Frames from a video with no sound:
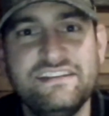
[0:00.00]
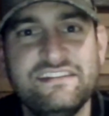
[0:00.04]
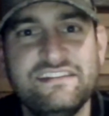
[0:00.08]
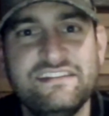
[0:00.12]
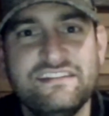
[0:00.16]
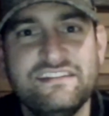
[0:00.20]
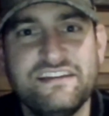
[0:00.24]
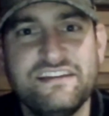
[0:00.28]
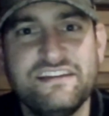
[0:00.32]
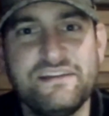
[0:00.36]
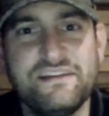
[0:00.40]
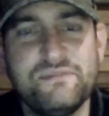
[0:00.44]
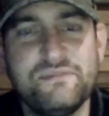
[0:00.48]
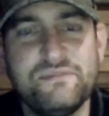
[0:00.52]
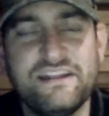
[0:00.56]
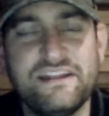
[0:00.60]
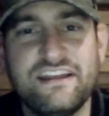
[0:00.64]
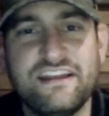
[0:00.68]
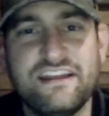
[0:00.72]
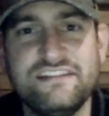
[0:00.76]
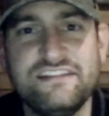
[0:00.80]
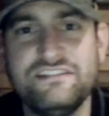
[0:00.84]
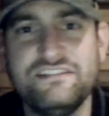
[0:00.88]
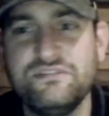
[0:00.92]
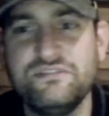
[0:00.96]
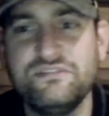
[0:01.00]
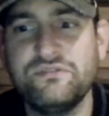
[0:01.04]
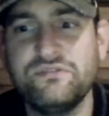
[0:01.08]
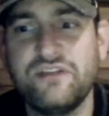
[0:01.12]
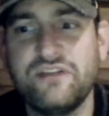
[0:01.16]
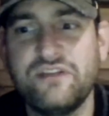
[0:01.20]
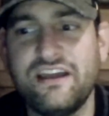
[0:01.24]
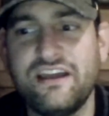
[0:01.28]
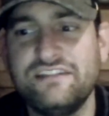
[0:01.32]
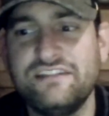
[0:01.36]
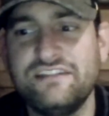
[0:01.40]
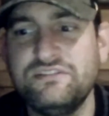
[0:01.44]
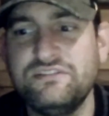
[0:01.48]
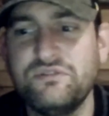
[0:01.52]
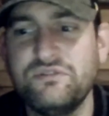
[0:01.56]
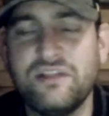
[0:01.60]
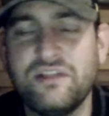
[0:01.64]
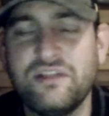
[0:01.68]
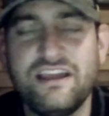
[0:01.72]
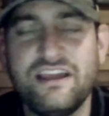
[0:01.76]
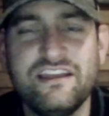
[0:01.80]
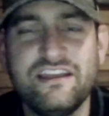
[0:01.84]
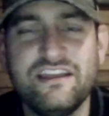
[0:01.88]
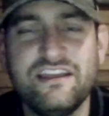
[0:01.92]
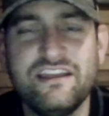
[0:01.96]
I mean, I do, I do
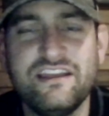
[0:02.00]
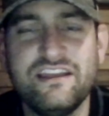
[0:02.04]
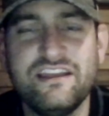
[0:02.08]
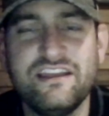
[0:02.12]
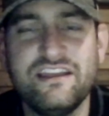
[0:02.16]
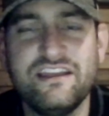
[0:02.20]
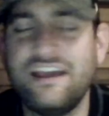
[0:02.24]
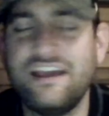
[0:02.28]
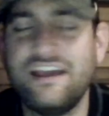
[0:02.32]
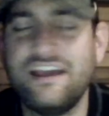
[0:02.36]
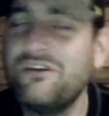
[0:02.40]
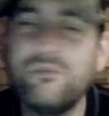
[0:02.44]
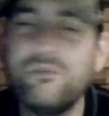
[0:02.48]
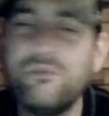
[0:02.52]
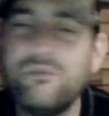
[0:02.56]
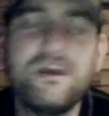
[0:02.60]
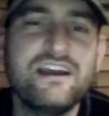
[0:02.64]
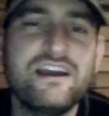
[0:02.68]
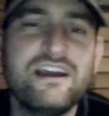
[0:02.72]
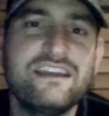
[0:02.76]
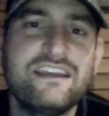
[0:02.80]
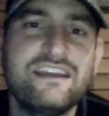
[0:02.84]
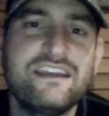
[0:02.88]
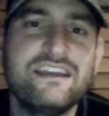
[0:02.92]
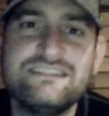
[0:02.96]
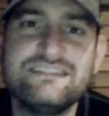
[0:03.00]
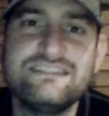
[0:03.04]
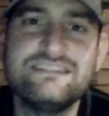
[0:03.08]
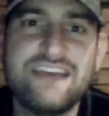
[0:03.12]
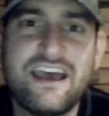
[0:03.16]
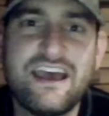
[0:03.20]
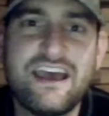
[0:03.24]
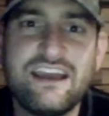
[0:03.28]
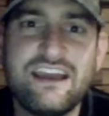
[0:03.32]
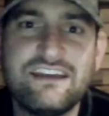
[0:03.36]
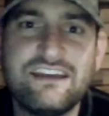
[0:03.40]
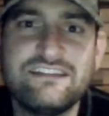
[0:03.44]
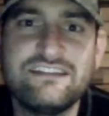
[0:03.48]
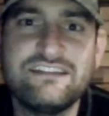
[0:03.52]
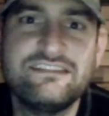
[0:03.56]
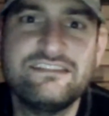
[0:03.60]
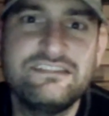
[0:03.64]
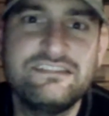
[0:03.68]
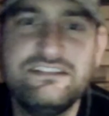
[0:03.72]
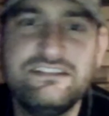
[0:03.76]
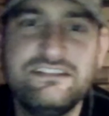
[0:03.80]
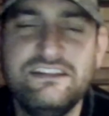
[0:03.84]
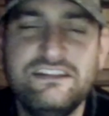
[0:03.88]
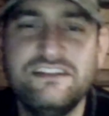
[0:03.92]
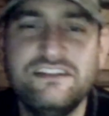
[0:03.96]
like, I don't mind Gonzaga,
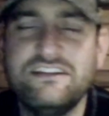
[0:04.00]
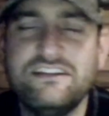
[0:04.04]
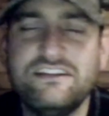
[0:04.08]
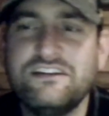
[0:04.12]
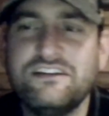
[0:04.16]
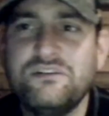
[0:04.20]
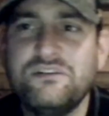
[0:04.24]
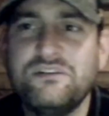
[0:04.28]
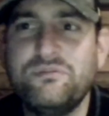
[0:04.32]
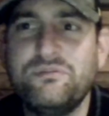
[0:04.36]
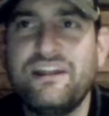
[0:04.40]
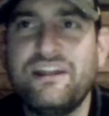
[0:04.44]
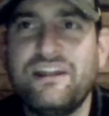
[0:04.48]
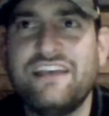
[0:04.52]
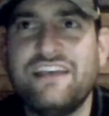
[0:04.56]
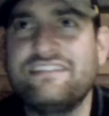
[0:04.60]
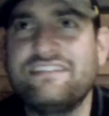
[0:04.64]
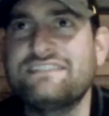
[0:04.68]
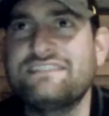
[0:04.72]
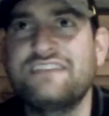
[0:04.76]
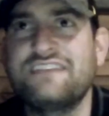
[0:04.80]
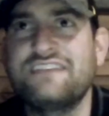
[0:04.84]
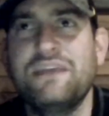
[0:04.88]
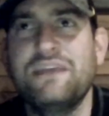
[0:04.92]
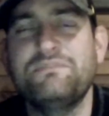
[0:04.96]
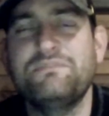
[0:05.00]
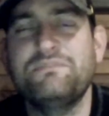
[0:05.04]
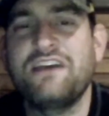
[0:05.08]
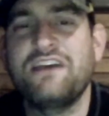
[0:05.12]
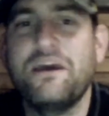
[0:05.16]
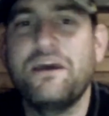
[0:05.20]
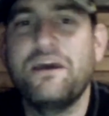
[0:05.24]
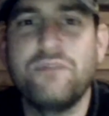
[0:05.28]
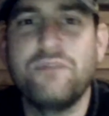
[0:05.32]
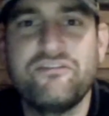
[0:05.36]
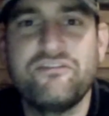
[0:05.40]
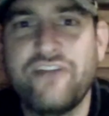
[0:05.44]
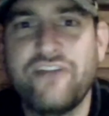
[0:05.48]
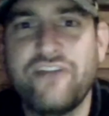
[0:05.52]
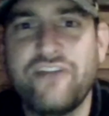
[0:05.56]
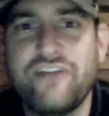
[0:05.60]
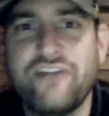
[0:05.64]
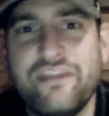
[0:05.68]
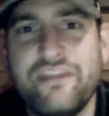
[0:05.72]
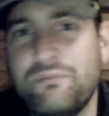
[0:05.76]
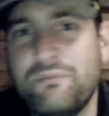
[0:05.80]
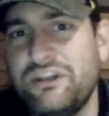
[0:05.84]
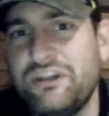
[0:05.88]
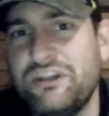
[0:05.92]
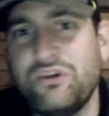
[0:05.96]
you know, but at the same time, I find
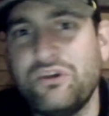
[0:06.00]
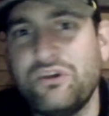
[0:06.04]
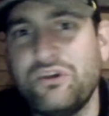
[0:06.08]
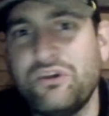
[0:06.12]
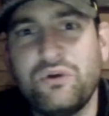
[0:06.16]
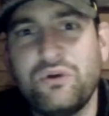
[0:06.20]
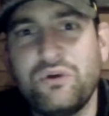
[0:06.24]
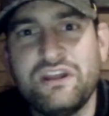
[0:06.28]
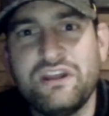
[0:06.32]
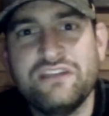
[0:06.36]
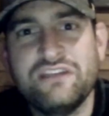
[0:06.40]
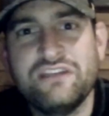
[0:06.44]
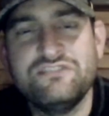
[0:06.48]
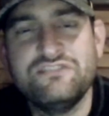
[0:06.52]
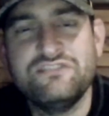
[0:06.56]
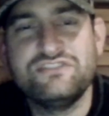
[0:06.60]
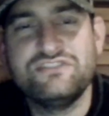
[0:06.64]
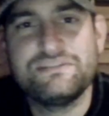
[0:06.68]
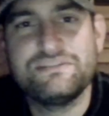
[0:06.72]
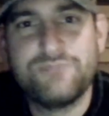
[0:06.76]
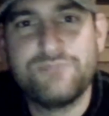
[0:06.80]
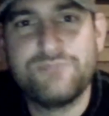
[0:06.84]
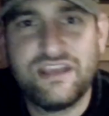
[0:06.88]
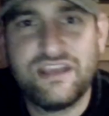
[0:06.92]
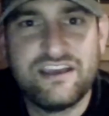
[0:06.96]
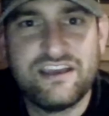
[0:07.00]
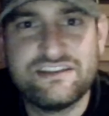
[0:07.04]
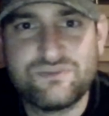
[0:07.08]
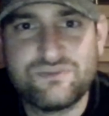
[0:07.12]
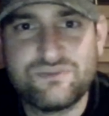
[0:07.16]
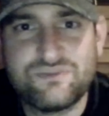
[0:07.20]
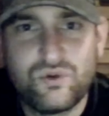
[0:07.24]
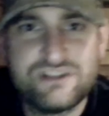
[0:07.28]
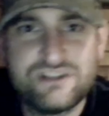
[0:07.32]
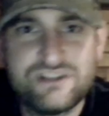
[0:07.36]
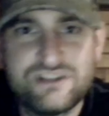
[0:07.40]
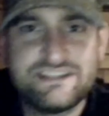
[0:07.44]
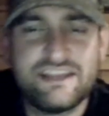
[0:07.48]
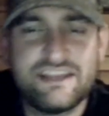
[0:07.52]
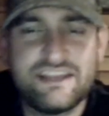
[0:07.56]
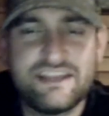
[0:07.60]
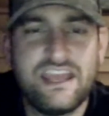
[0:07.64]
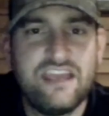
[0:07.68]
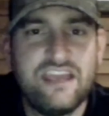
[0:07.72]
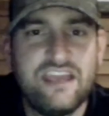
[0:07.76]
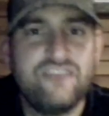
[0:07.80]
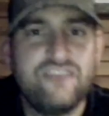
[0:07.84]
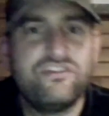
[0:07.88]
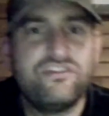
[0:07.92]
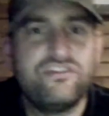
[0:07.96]
them annoying just because once they
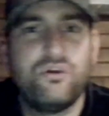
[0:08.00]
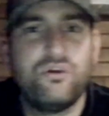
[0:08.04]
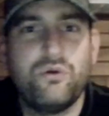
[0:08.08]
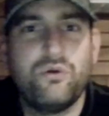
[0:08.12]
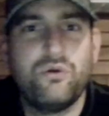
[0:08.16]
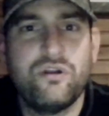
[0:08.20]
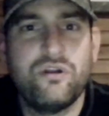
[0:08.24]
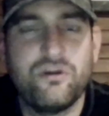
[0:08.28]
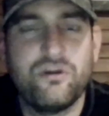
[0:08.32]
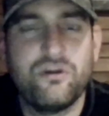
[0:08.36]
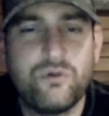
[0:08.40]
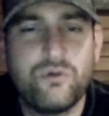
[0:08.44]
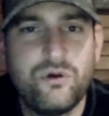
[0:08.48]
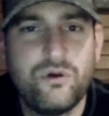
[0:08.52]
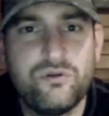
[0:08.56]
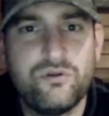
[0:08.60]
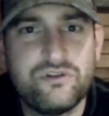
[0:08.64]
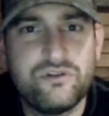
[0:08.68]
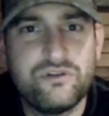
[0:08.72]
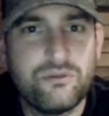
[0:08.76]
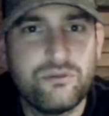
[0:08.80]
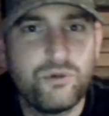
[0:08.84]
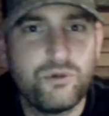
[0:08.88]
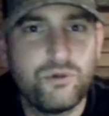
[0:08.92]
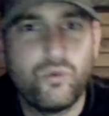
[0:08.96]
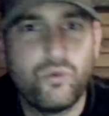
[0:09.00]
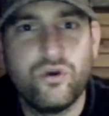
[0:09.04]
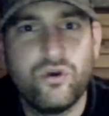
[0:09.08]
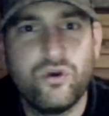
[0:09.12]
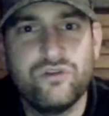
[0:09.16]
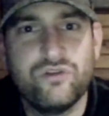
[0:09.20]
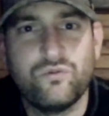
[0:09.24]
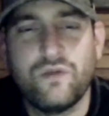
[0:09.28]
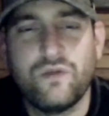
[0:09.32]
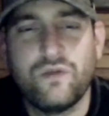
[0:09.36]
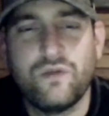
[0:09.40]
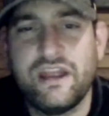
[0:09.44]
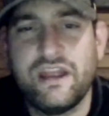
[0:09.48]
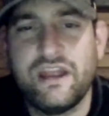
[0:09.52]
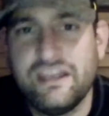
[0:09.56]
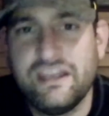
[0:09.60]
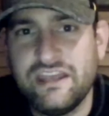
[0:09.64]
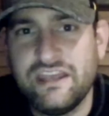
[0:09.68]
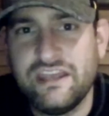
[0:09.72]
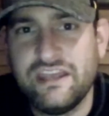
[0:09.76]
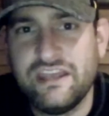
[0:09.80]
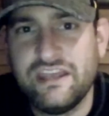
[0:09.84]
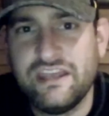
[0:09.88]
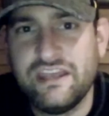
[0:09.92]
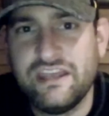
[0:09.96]
hit the quote unquote number one
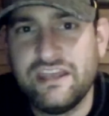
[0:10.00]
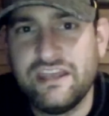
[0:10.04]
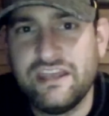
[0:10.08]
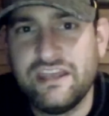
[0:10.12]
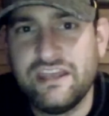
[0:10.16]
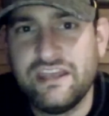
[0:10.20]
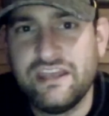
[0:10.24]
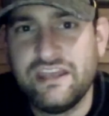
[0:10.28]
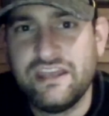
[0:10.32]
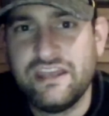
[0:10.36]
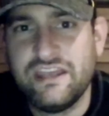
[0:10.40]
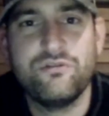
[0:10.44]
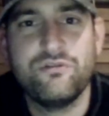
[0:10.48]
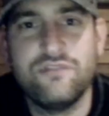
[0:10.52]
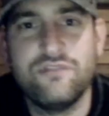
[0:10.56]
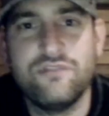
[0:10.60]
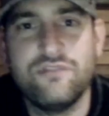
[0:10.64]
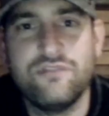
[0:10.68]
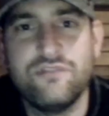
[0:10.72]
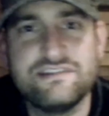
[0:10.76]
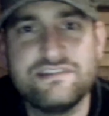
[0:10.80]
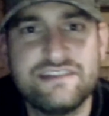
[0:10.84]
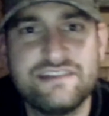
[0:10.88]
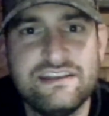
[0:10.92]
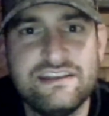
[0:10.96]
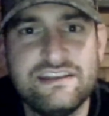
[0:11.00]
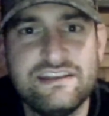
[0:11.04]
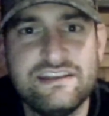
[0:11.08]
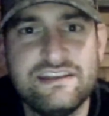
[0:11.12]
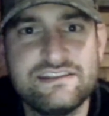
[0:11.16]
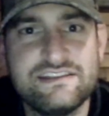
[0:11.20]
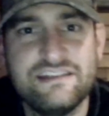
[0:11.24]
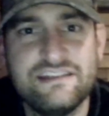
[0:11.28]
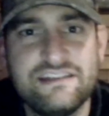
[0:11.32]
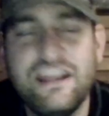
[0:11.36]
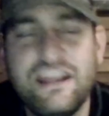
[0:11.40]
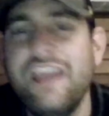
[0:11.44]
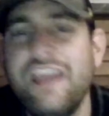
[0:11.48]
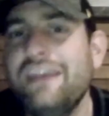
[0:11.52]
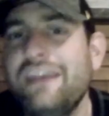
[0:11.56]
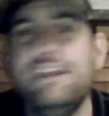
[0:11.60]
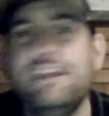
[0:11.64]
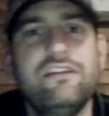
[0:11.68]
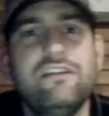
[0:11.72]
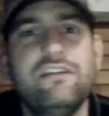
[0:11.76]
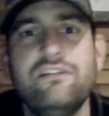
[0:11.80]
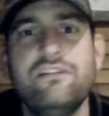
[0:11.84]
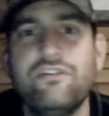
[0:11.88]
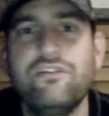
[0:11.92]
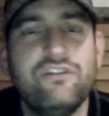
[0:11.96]
ranking halfway through the season, you
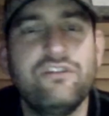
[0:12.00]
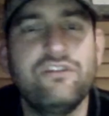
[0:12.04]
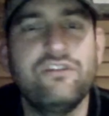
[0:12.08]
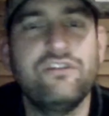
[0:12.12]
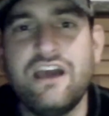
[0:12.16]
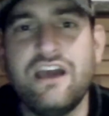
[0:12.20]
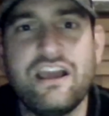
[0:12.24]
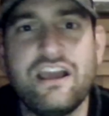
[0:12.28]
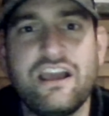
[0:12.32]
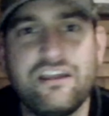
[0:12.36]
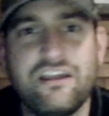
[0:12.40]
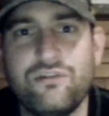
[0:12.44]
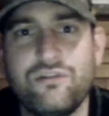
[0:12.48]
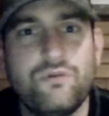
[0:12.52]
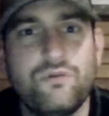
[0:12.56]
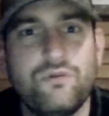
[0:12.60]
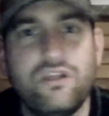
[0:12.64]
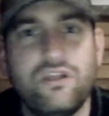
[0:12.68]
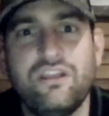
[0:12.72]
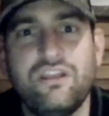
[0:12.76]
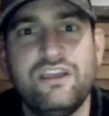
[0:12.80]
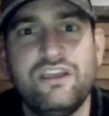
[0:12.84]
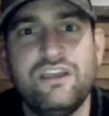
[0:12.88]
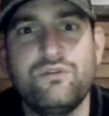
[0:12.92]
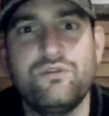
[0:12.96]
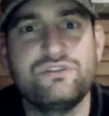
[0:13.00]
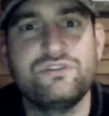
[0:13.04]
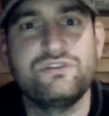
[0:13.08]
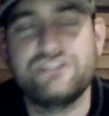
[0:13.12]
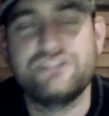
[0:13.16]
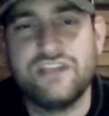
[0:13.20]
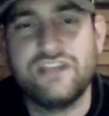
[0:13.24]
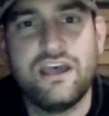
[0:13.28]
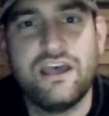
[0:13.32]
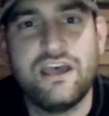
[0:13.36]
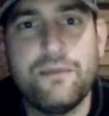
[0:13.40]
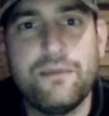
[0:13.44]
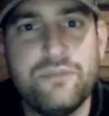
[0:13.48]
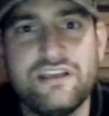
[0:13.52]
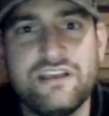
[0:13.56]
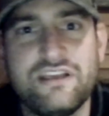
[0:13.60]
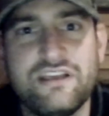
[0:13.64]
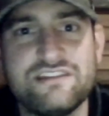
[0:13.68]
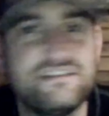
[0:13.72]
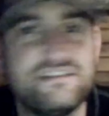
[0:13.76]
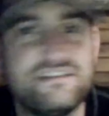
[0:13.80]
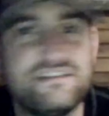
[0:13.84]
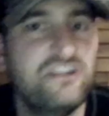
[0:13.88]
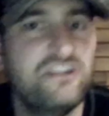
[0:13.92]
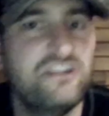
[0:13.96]
know, they're not going to relinquish that
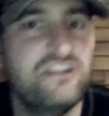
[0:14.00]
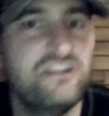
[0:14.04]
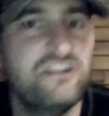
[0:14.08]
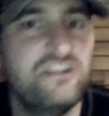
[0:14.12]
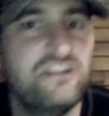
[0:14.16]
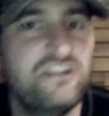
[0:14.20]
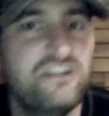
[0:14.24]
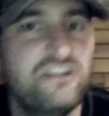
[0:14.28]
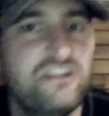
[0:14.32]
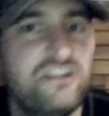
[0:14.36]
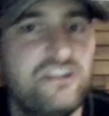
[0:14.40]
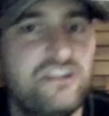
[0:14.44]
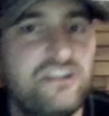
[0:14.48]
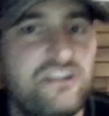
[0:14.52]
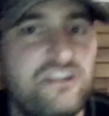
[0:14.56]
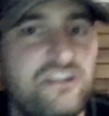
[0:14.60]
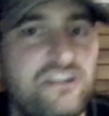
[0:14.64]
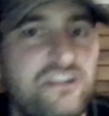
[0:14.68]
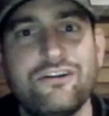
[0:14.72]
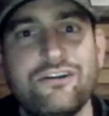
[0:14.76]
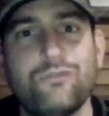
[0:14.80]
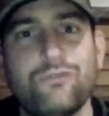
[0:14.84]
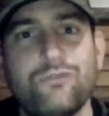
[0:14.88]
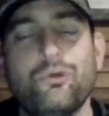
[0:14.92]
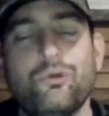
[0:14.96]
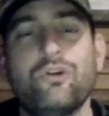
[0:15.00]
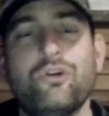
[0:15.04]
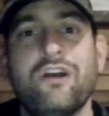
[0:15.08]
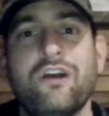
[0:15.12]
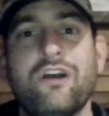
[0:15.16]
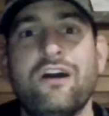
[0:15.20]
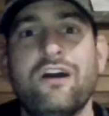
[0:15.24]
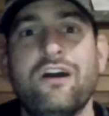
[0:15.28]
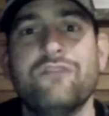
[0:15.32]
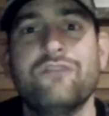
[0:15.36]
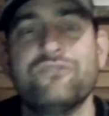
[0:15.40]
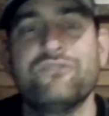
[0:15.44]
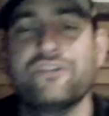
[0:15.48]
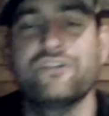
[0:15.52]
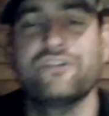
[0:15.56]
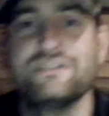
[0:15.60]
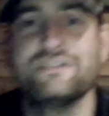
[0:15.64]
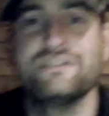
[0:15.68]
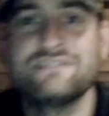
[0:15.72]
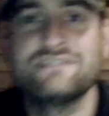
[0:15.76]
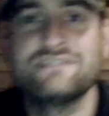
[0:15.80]
because they're such a terrible conference.